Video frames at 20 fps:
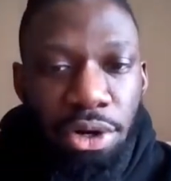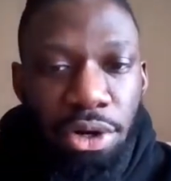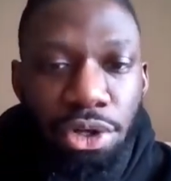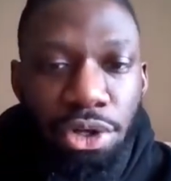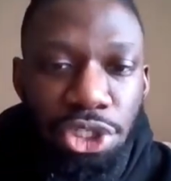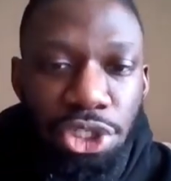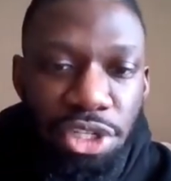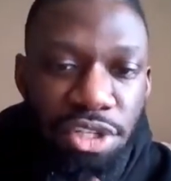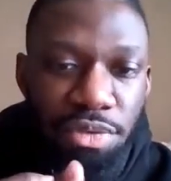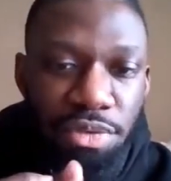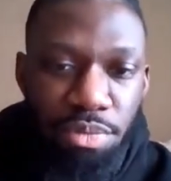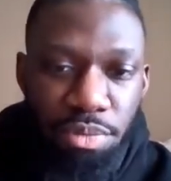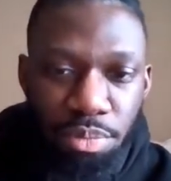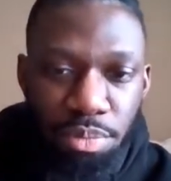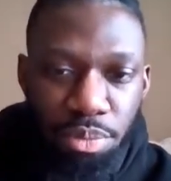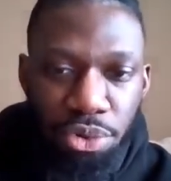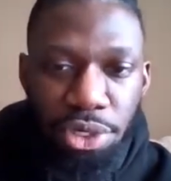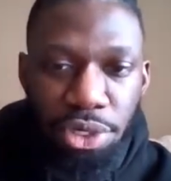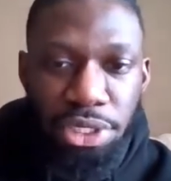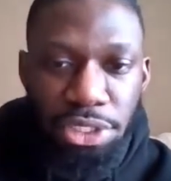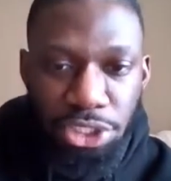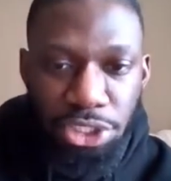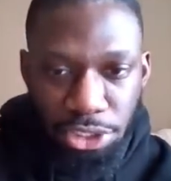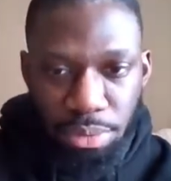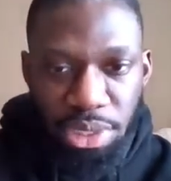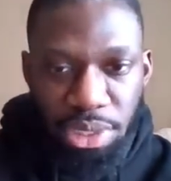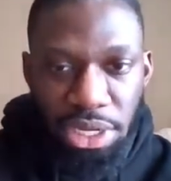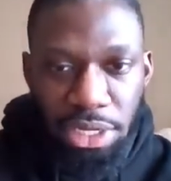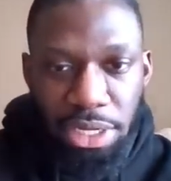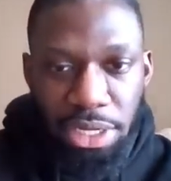or you just preach
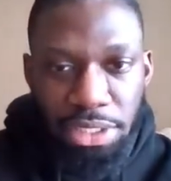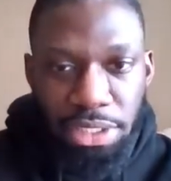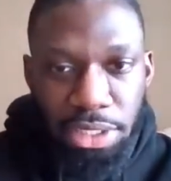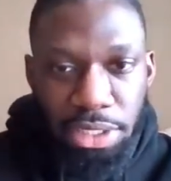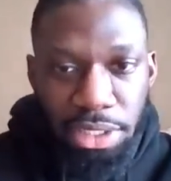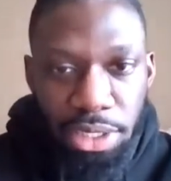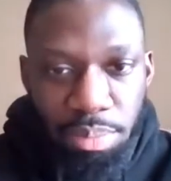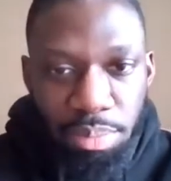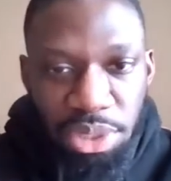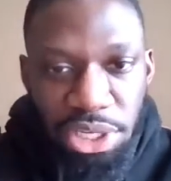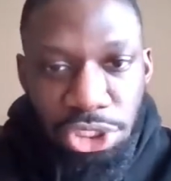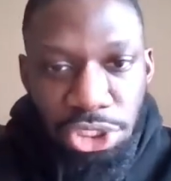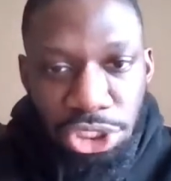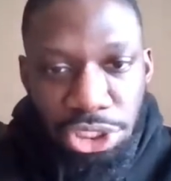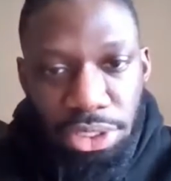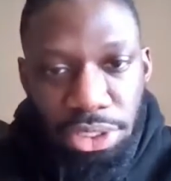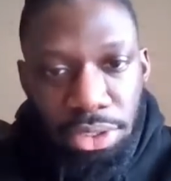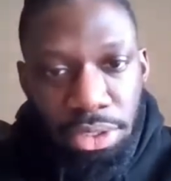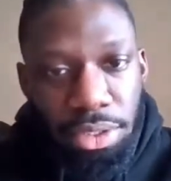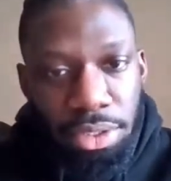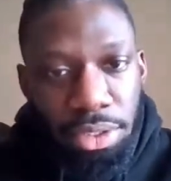about like the PG?